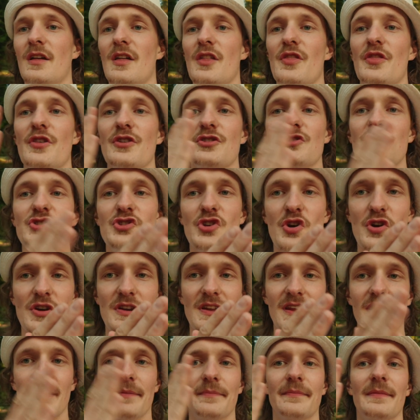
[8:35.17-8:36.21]
The
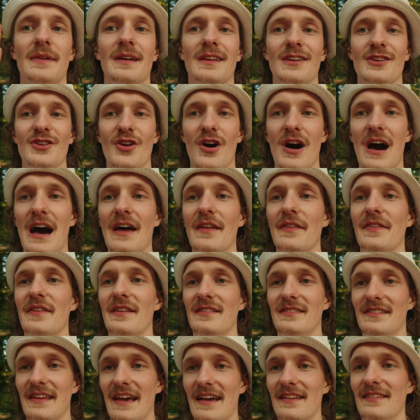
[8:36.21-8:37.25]
journey, not the
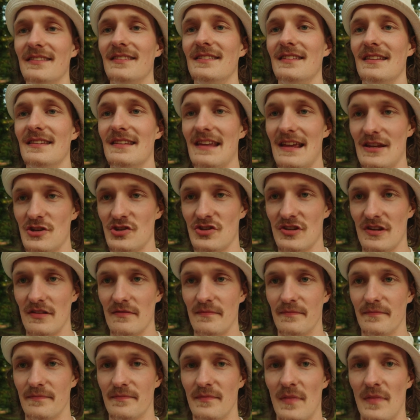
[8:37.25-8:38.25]
destination.